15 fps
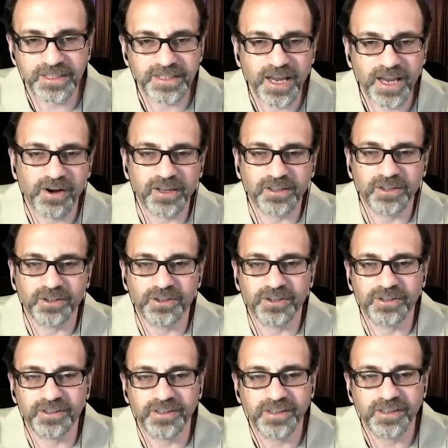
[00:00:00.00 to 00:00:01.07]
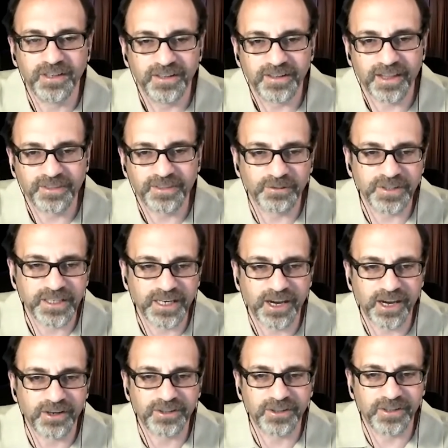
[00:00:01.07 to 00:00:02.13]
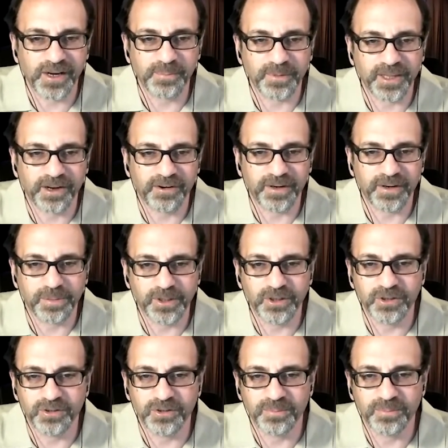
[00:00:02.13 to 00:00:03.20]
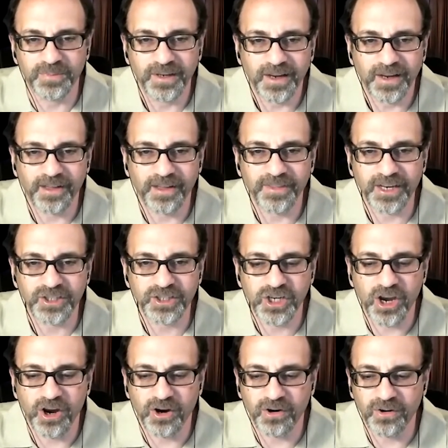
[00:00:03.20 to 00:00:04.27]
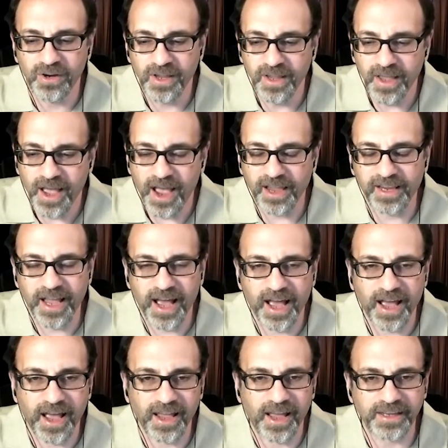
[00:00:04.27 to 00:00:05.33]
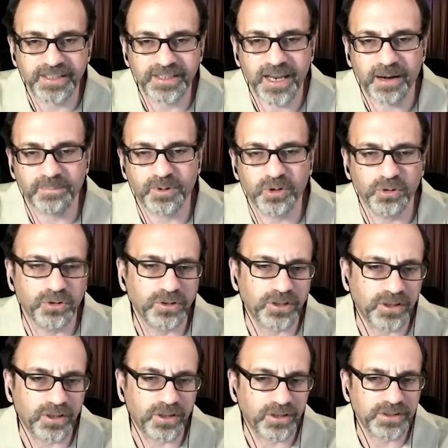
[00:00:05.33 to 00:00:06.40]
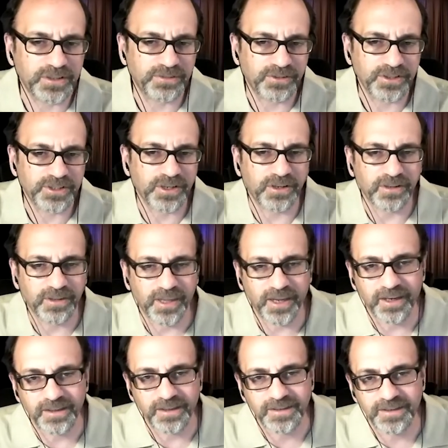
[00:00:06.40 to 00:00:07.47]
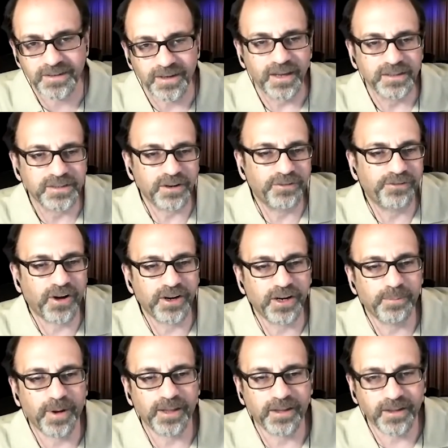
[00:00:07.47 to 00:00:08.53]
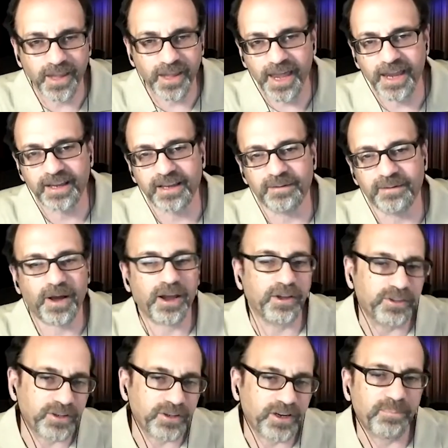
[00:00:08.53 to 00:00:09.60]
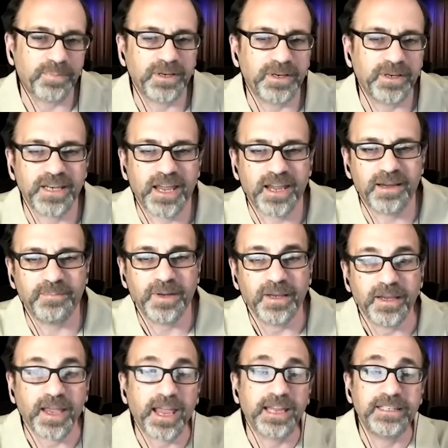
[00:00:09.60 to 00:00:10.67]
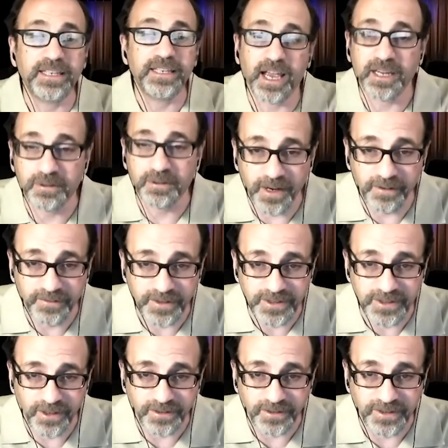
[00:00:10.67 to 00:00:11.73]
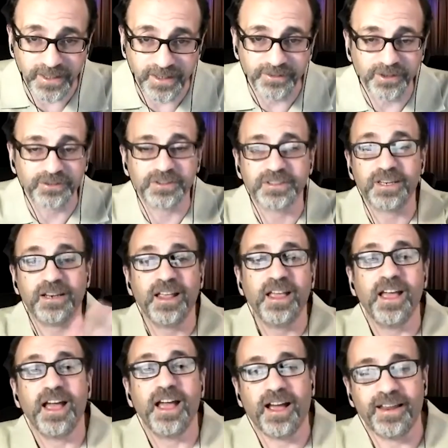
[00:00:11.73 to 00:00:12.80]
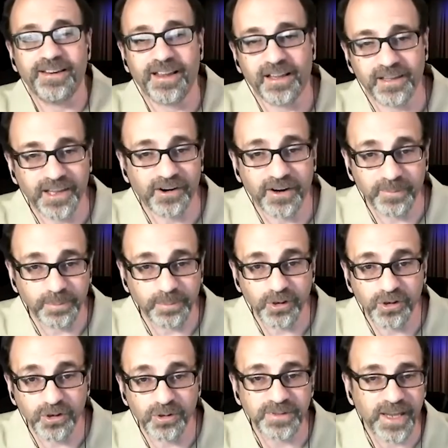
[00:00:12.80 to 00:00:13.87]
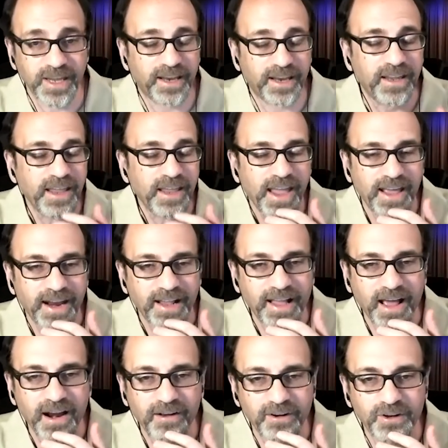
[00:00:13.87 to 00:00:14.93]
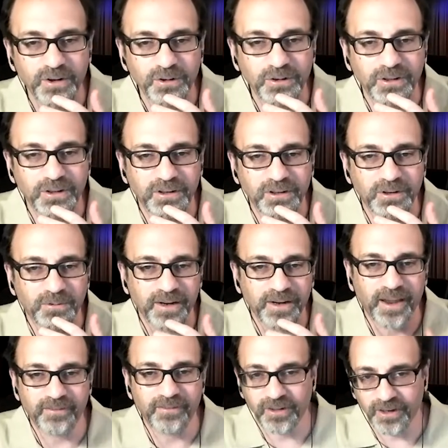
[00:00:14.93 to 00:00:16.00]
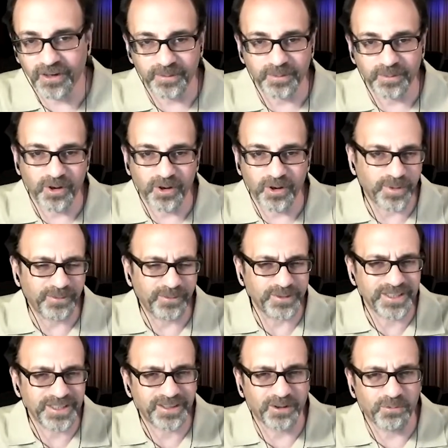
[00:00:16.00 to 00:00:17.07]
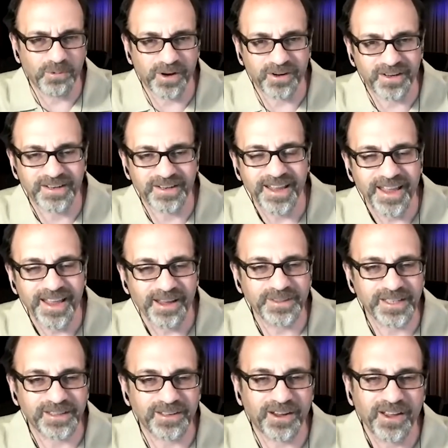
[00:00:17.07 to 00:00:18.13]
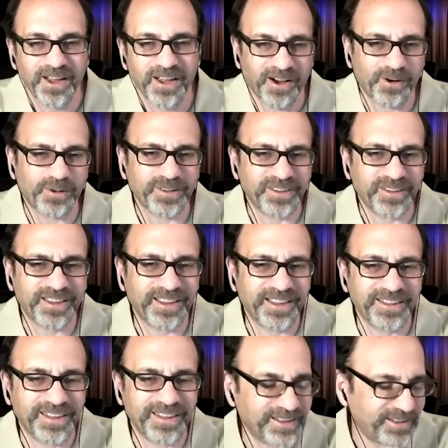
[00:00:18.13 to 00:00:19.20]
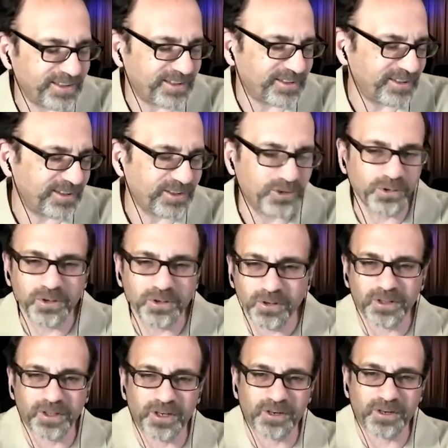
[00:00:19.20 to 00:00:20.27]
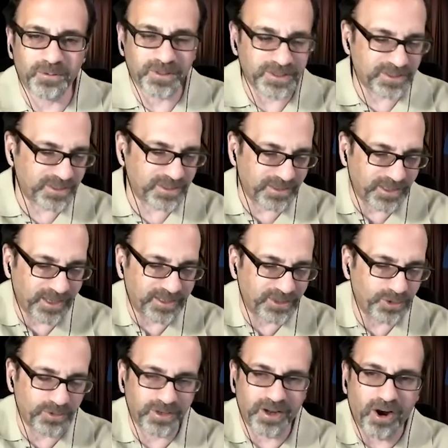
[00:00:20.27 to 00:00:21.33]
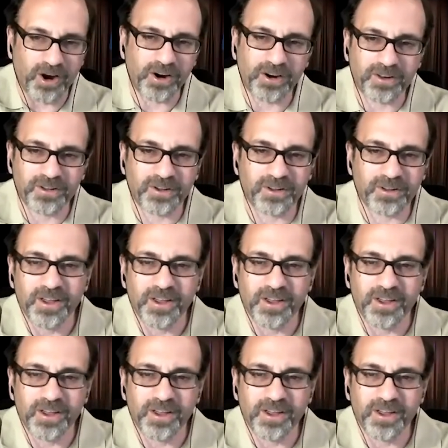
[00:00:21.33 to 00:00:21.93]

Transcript: how I learned that there was a character named Larry Bloom on that show. I got I, I, set up Google alerts for certain things. So yeah. Funnier by the Lake and my other company's name, ATI Creative Consulting, if you're interested, and uh, Larry Bloom, and and I got out Google alert one day for Larry Bloom, and it was like the weirdest. It was like the oh, the, the, the Google alert was like to an article